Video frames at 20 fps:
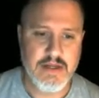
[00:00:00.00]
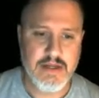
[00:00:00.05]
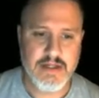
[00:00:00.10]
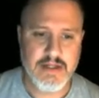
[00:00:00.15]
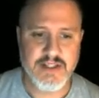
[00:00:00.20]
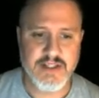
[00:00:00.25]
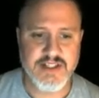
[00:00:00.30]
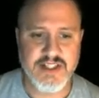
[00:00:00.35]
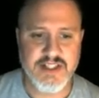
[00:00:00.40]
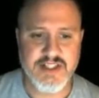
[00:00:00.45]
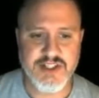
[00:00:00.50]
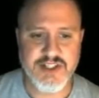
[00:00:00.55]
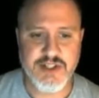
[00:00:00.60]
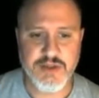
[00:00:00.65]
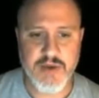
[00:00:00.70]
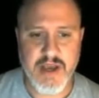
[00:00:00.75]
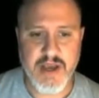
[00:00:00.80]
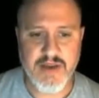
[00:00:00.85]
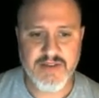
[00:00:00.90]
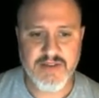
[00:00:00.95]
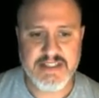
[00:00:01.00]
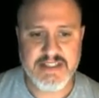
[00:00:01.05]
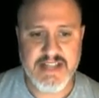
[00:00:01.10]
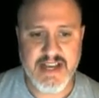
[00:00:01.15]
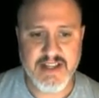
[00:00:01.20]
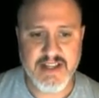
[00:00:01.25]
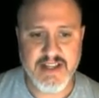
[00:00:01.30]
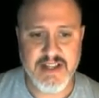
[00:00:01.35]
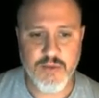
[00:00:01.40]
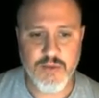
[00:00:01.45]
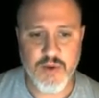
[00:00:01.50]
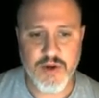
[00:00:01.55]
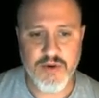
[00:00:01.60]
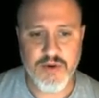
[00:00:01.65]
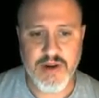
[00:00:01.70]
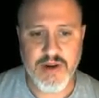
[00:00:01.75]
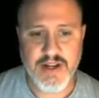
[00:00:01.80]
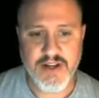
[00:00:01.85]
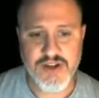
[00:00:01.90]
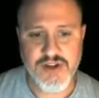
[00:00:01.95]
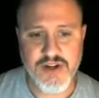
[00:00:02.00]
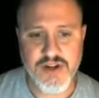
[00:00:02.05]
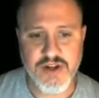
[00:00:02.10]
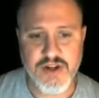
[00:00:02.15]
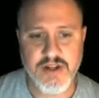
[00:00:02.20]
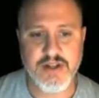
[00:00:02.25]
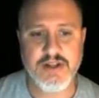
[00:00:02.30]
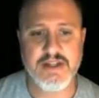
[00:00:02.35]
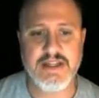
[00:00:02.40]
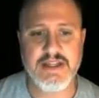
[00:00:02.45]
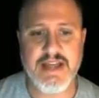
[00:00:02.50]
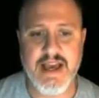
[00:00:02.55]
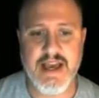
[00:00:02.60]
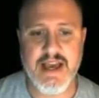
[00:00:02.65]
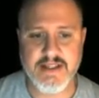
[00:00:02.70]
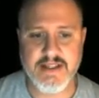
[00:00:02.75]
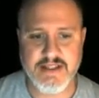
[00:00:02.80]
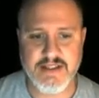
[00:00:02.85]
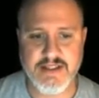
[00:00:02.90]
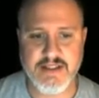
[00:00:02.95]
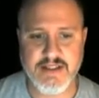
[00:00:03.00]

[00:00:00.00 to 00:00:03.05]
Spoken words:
Does this 2 have exactly one range? Yes.